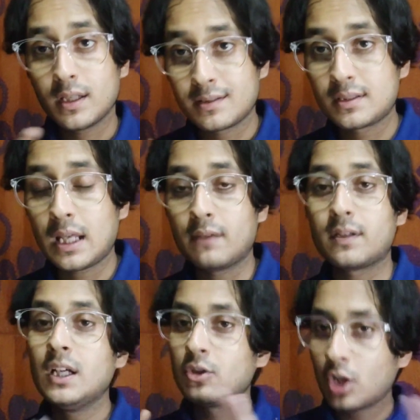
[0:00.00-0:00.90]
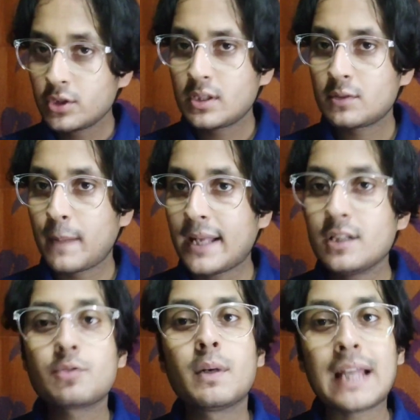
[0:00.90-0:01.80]
itself not just
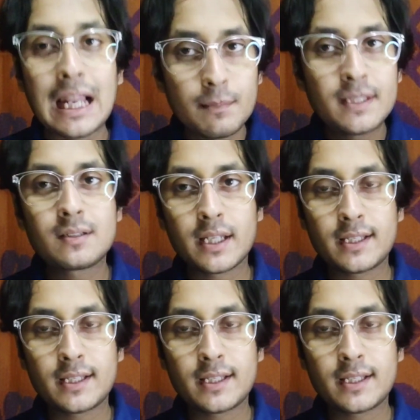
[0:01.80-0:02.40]
spanish but i'll be